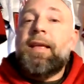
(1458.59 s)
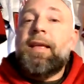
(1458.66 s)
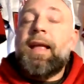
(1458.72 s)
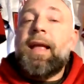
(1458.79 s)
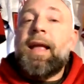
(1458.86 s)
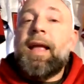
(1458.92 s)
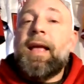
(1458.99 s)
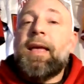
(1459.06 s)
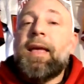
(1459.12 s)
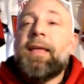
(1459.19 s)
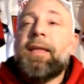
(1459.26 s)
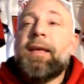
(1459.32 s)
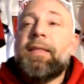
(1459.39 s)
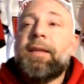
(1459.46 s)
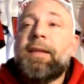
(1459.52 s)

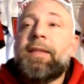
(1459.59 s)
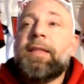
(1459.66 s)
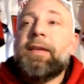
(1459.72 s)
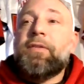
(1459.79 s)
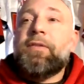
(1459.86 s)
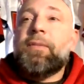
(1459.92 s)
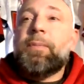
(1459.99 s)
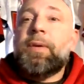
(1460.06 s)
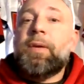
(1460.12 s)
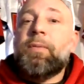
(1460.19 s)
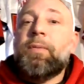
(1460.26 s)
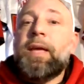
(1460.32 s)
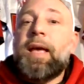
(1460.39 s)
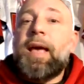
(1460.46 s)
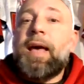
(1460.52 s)
and I think that's the pick
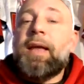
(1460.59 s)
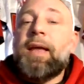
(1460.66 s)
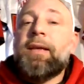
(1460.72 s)
we had.